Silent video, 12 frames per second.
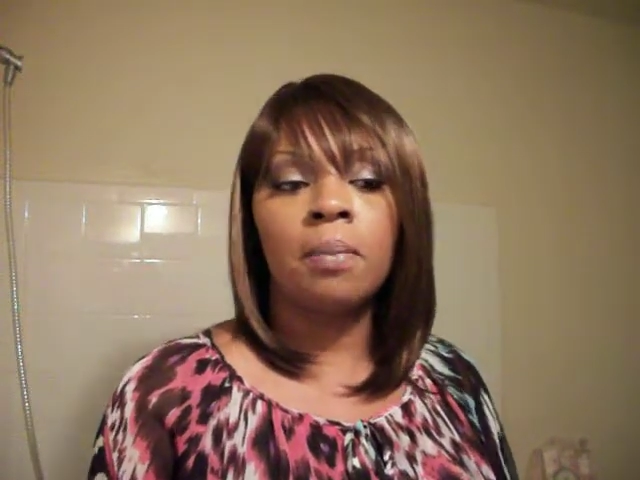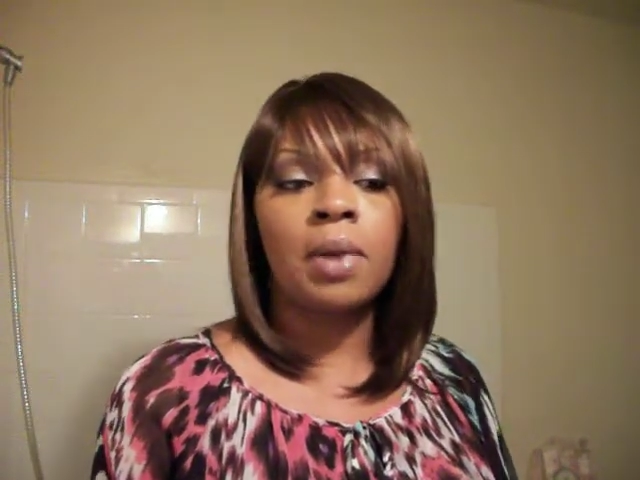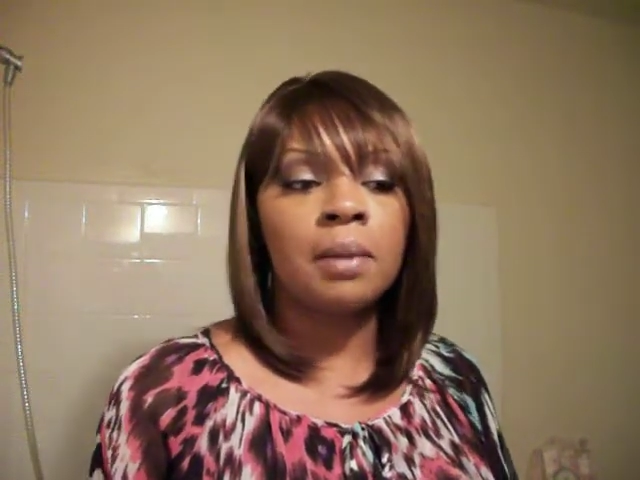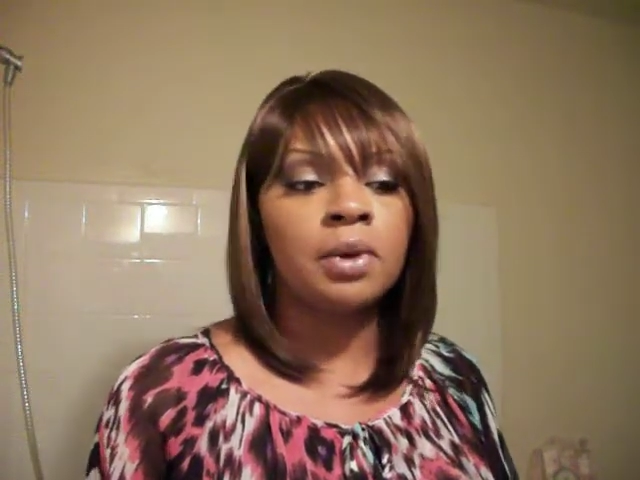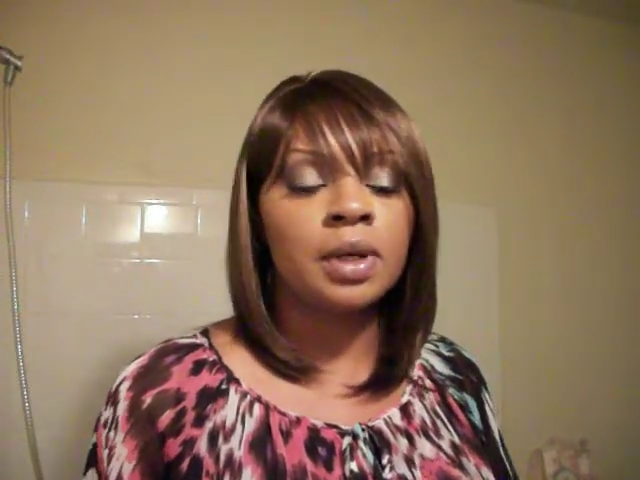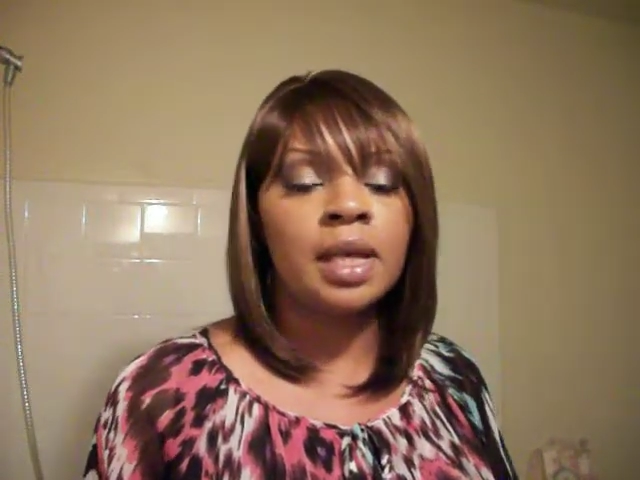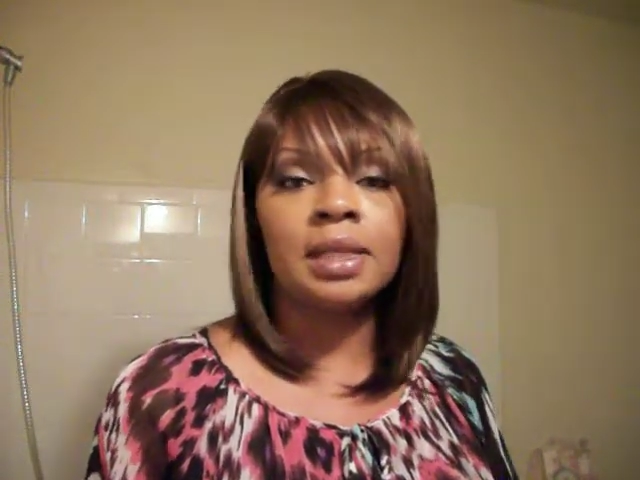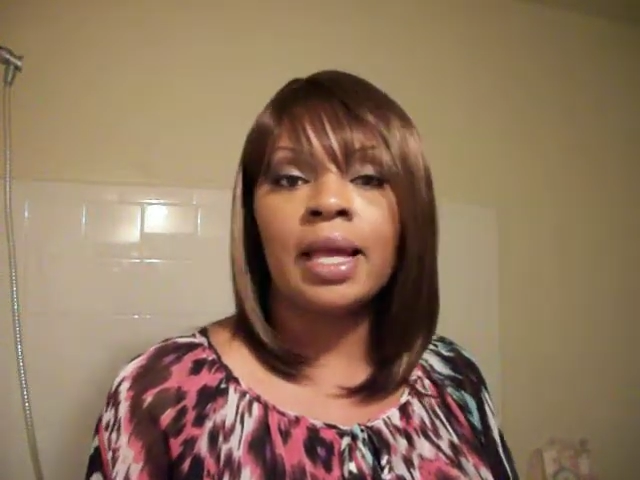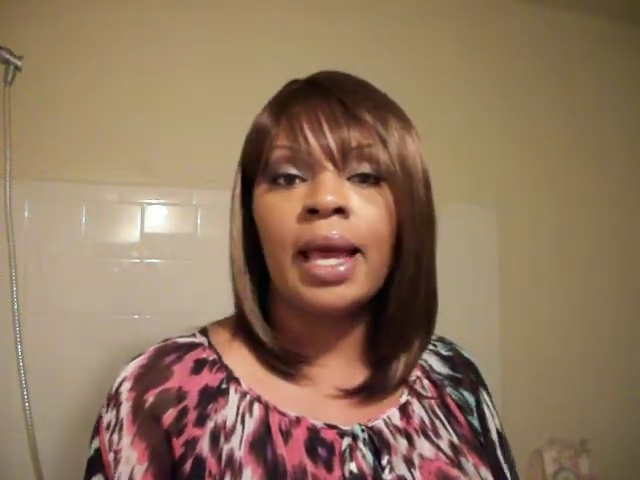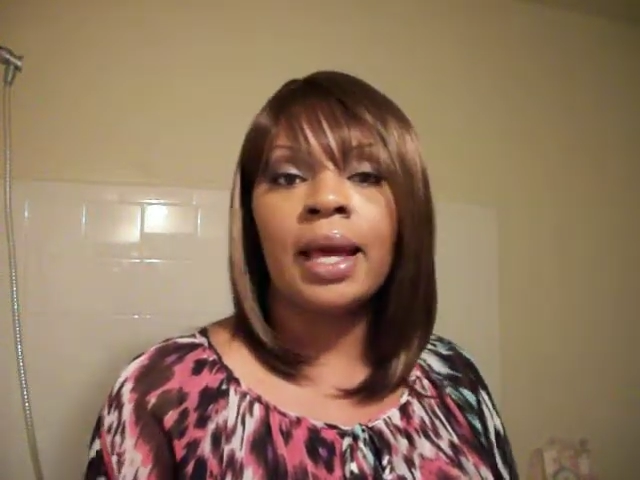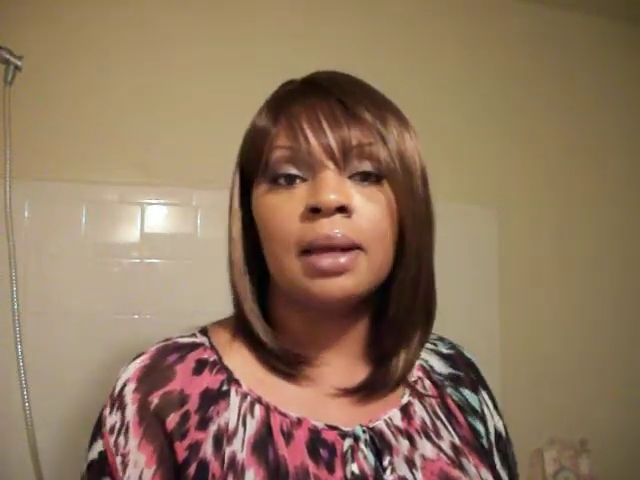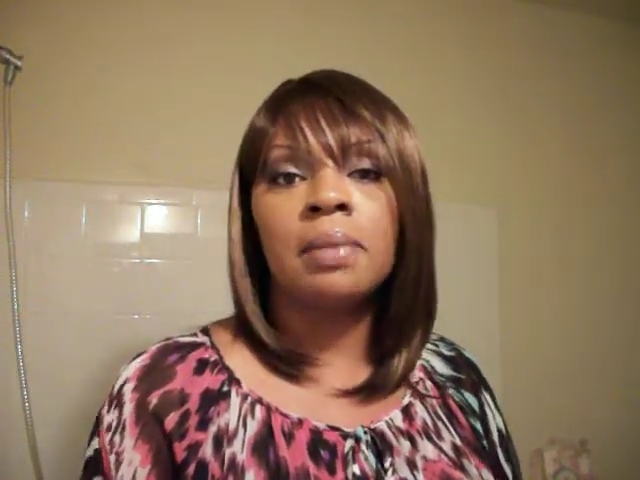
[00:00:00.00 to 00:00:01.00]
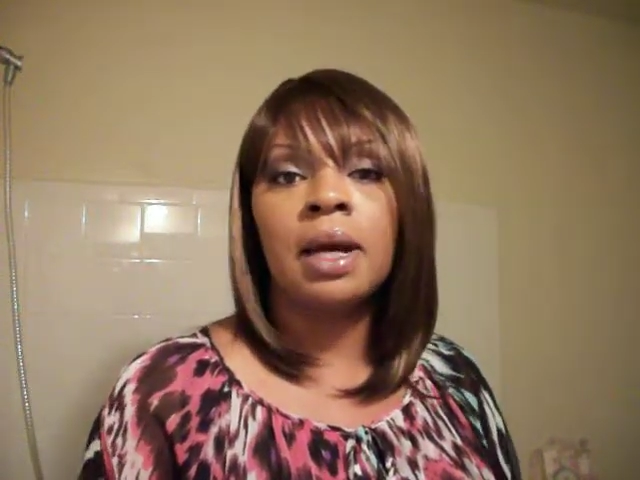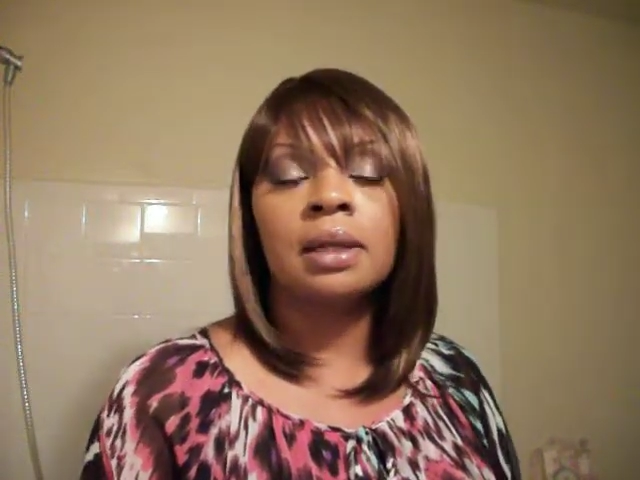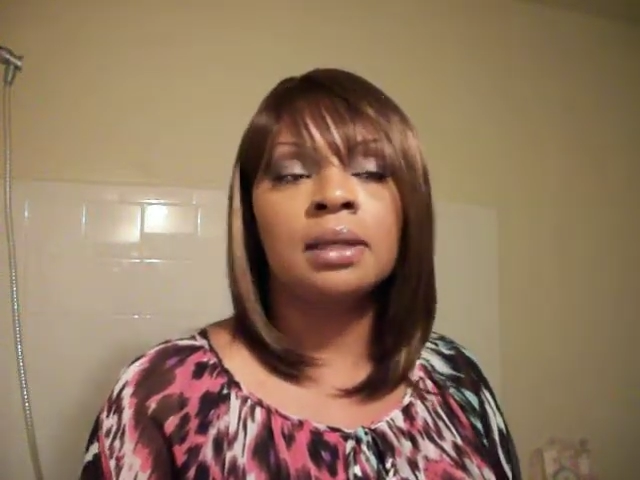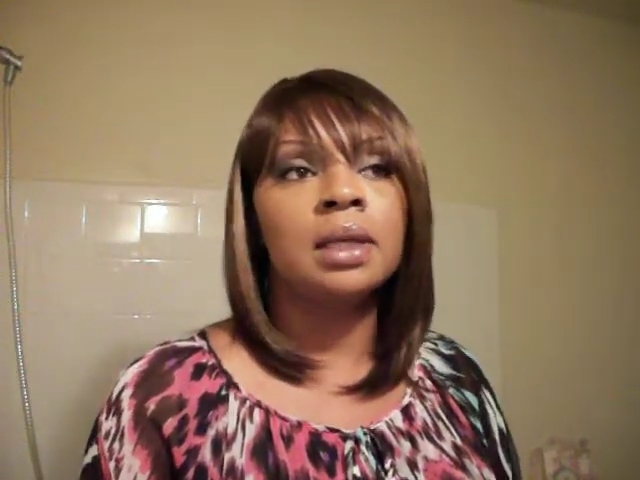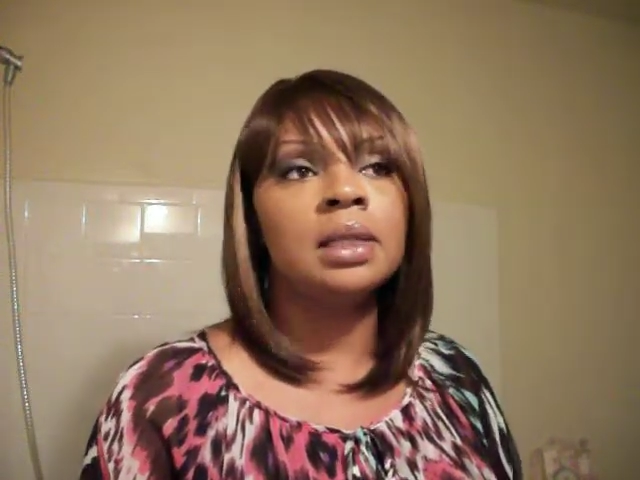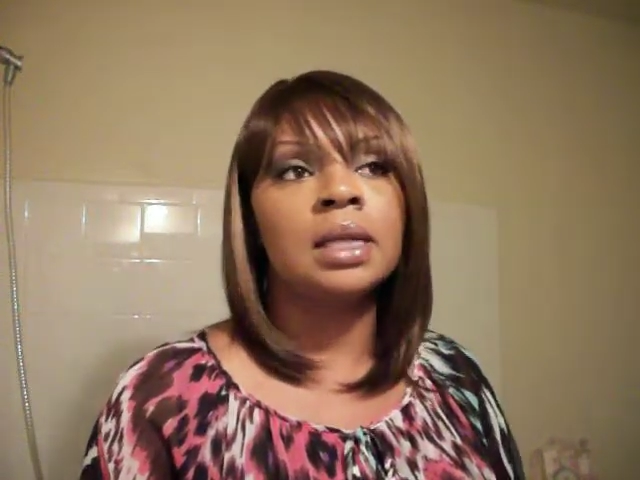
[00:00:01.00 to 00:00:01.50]
I'm probably going to have to add about
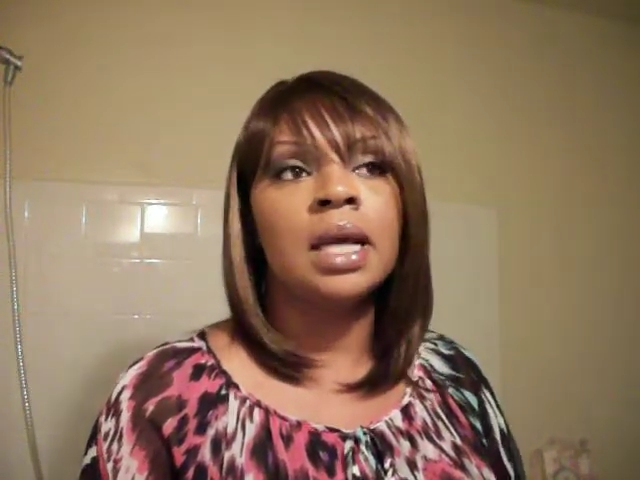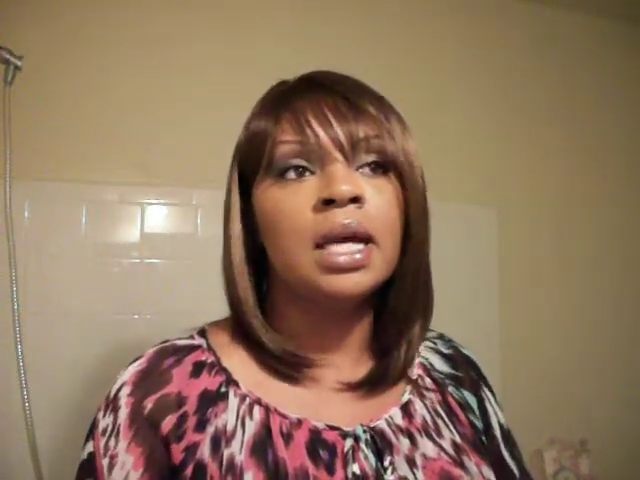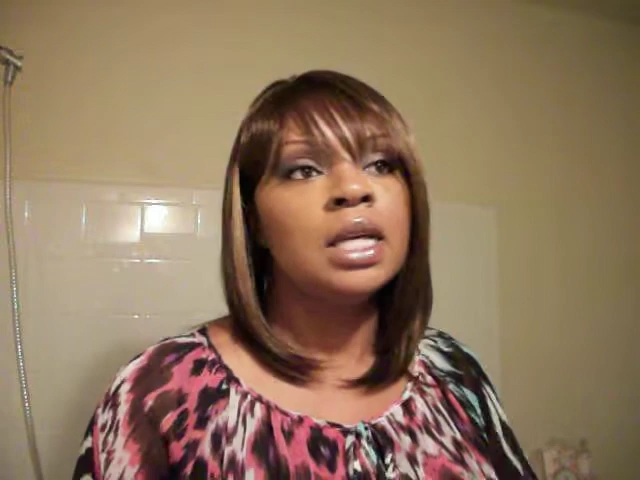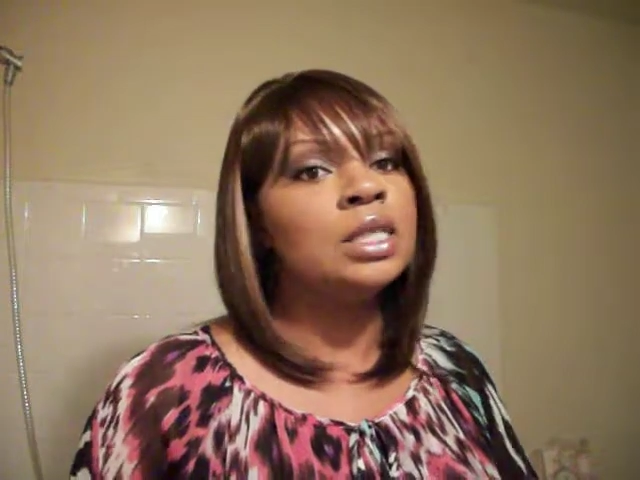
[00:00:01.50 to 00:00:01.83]
another